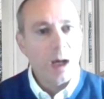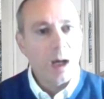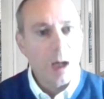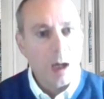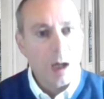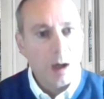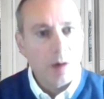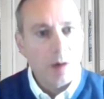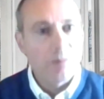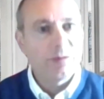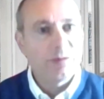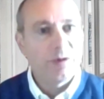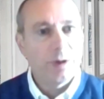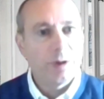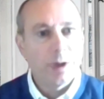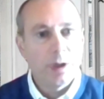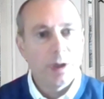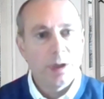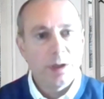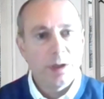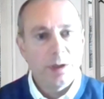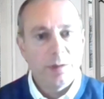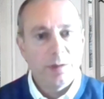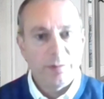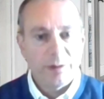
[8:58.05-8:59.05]

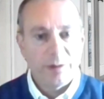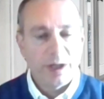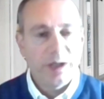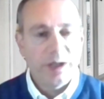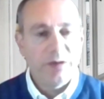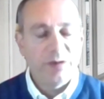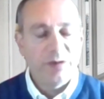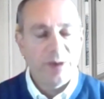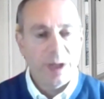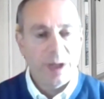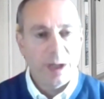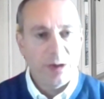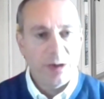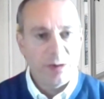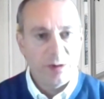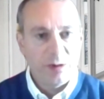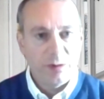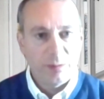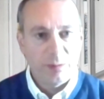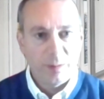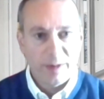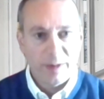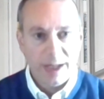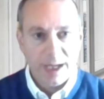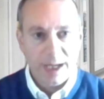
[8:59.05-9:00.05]
after you've raised the
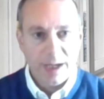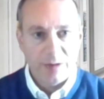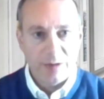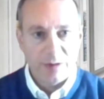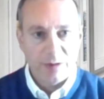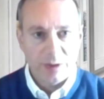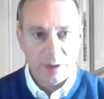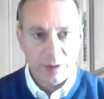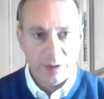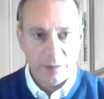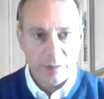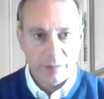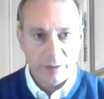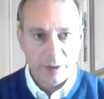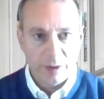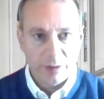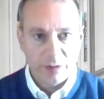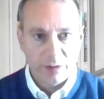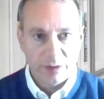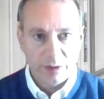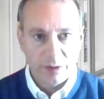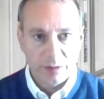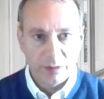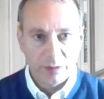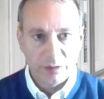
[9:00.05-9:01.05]
issues with the agent in the
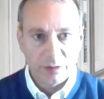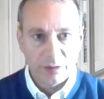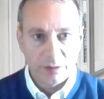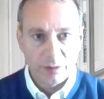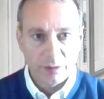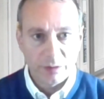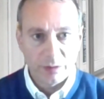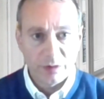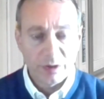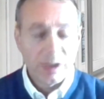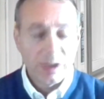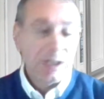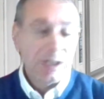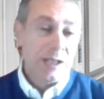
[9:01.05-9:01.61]
first instance.